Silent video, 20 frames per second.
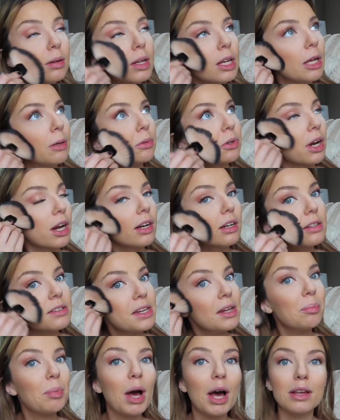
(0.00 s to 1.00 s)
I'm trying to
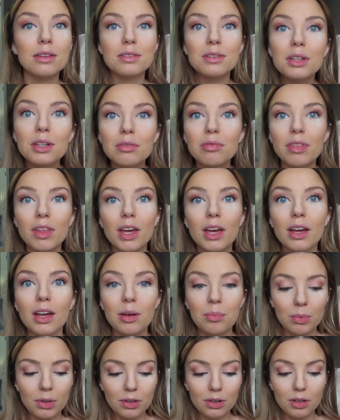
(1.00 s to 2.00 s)
stay positive that
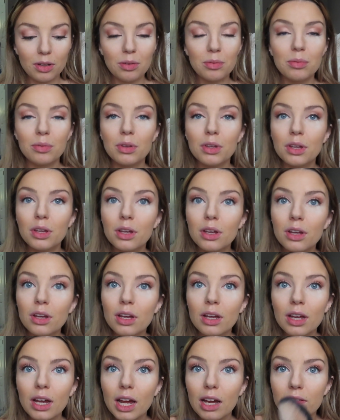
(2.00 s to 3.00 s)
I'm gonna
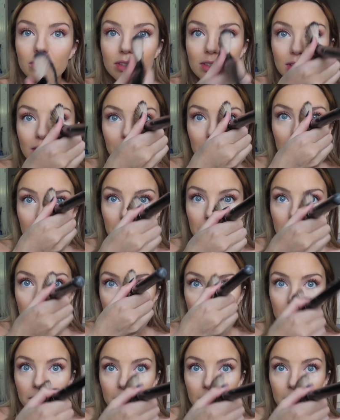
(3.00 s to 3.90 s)
have a summer. And